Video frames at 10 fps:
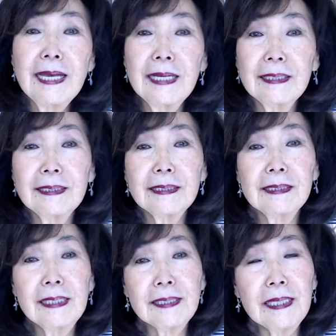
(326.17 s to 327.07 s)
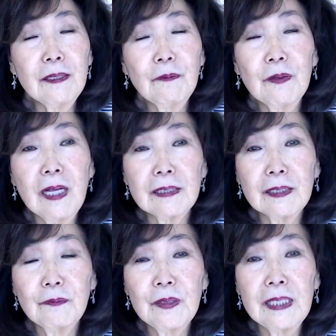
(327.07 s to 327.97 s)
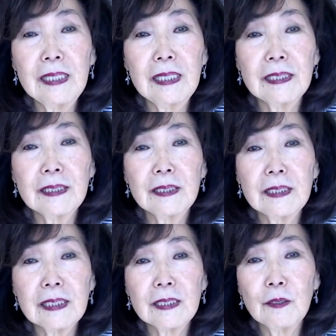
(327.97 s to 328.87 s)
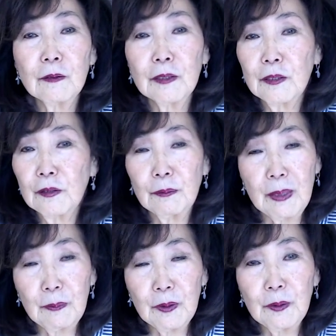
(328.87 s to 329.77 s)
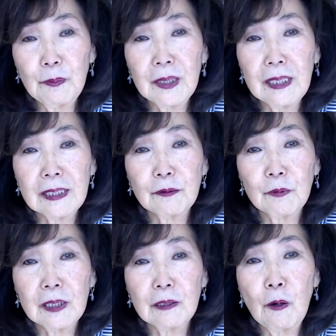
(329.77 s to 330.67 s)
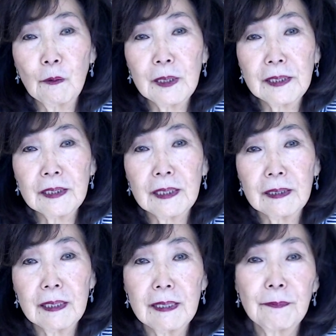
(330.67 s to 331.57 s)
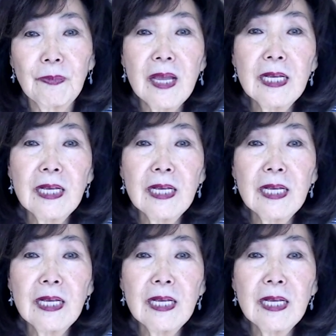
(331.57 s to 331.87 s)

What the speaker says: And this kind of philosophy is just so good to remember because we are always on a